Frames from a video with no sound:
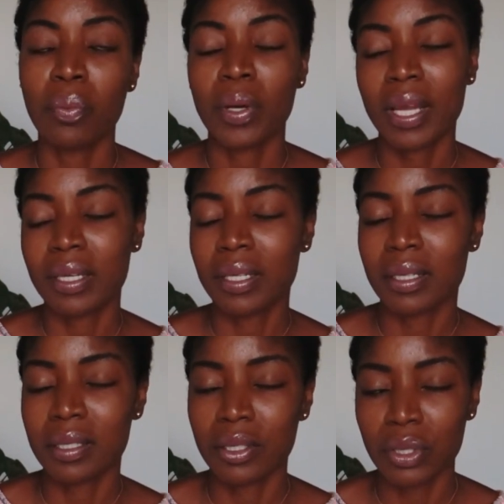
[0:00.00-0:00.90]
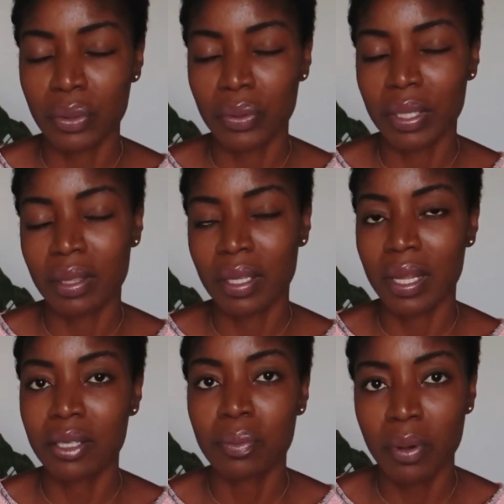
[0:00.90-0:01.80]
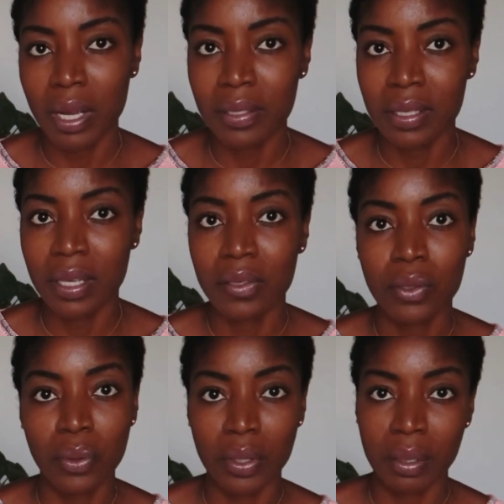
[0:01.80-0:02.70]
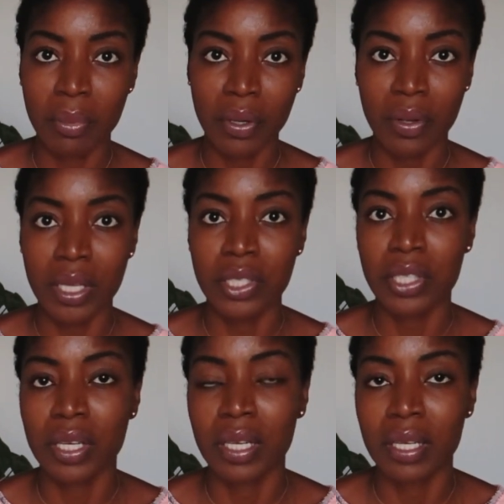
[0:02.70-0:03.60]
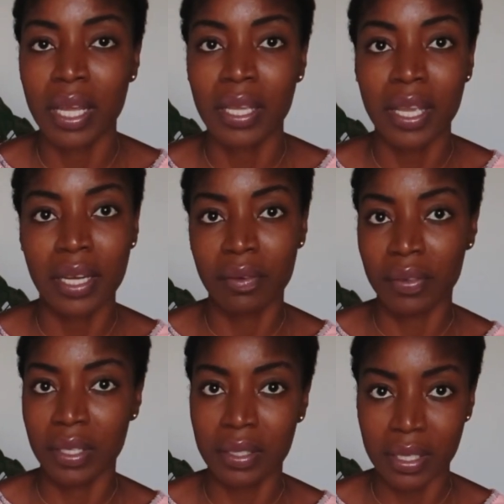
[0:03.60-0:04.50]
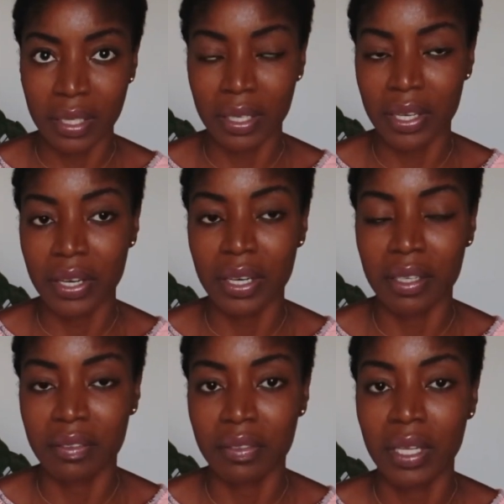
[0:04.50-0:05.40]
what I needed to do in the next process, go to immigration and get everything taken care of.